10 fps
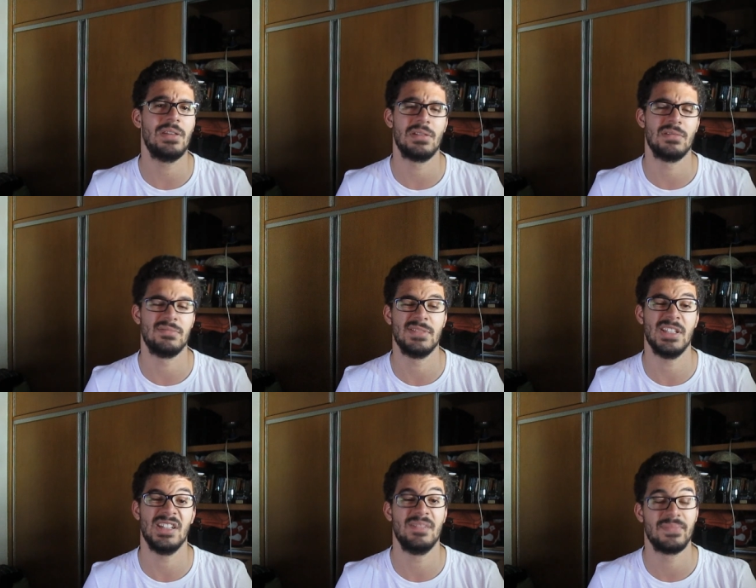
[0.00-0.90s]
so
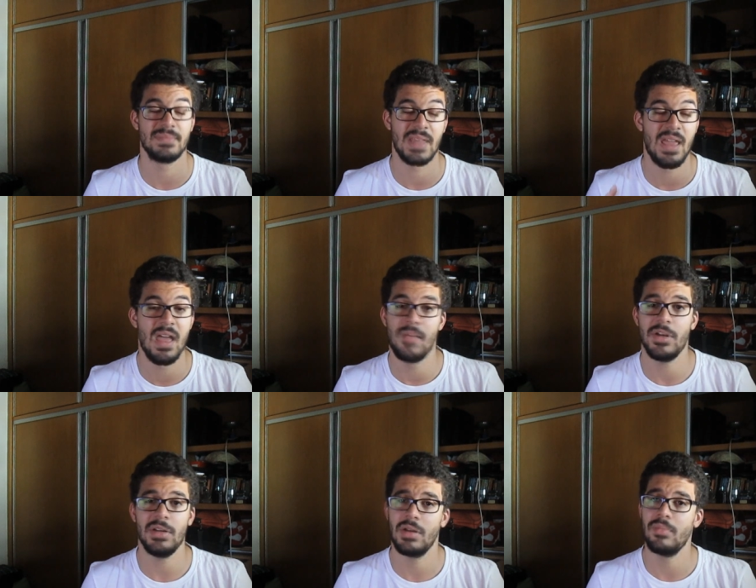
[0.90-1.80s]
yeah,
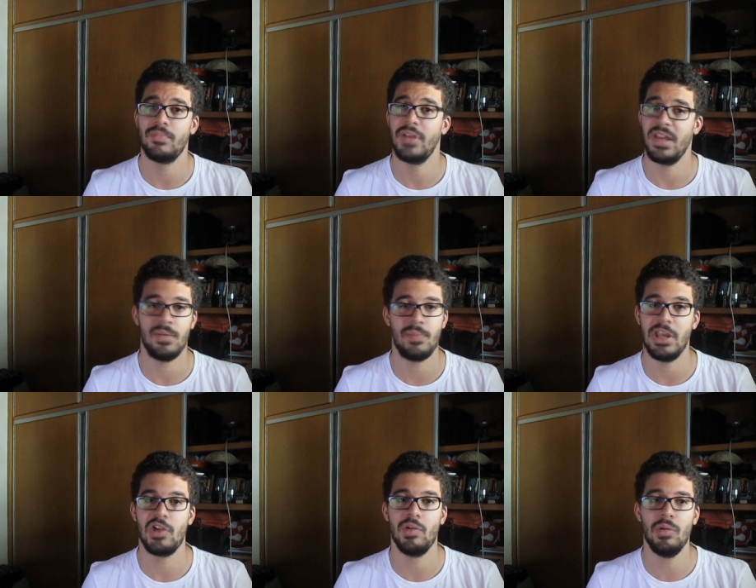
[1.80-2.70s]
but you know,
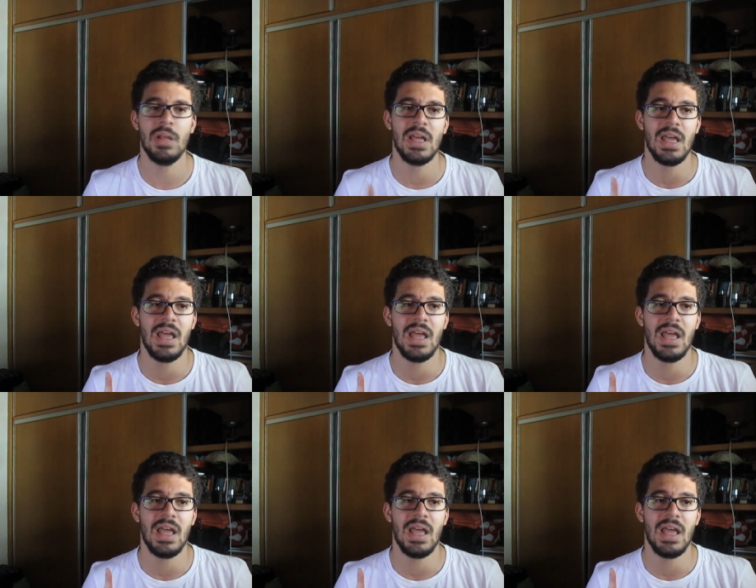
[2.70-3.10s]
pretty cool.